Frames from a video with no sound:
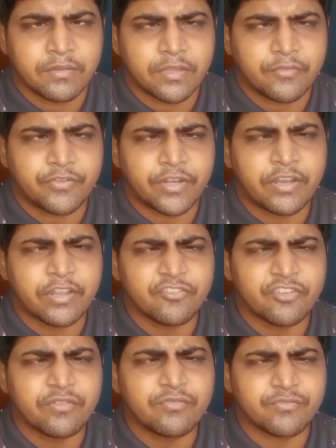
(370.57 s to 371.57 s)
the
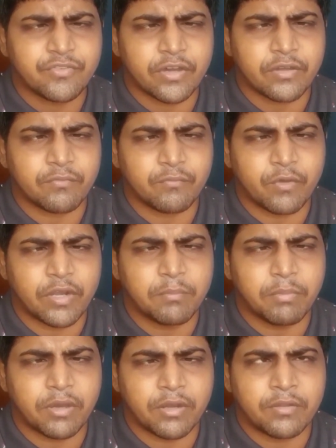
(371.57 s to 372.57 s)
Federation for
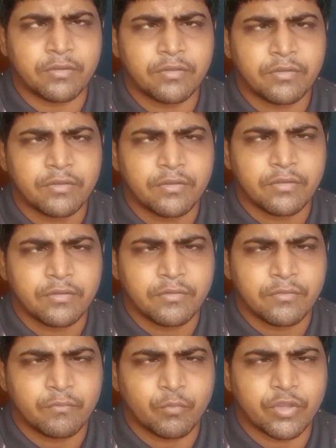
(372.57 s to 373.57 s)
Volleyball
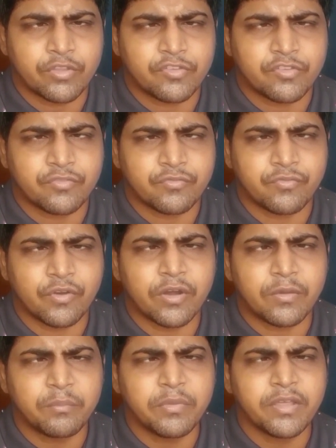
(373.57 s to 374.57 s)
was
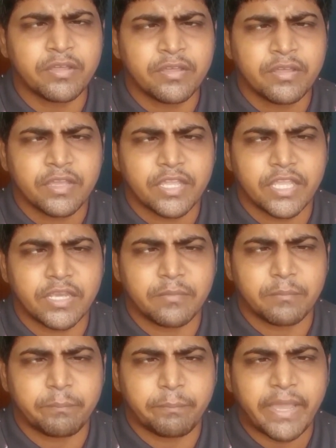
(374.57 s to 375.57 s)
formed in
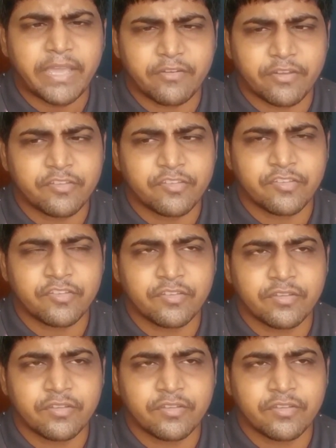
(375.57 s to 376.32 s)
Paris,